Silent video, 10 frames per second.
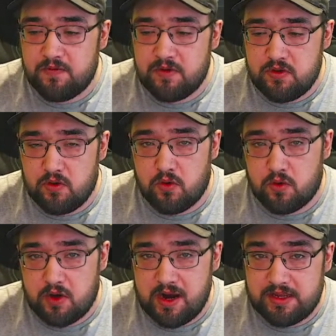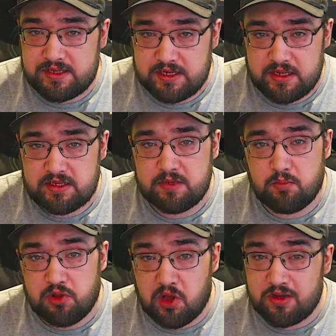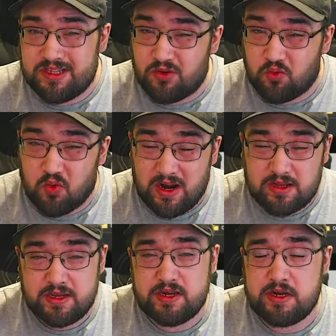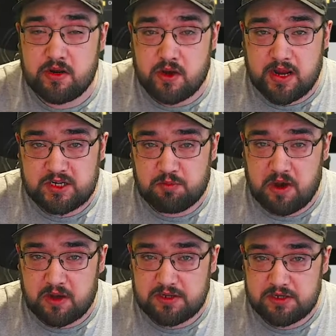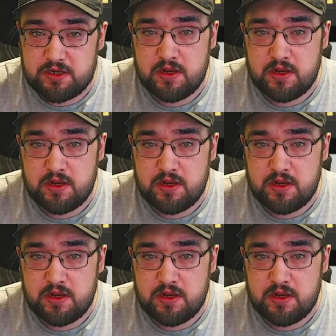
your headsets plugged directly into your Xbox,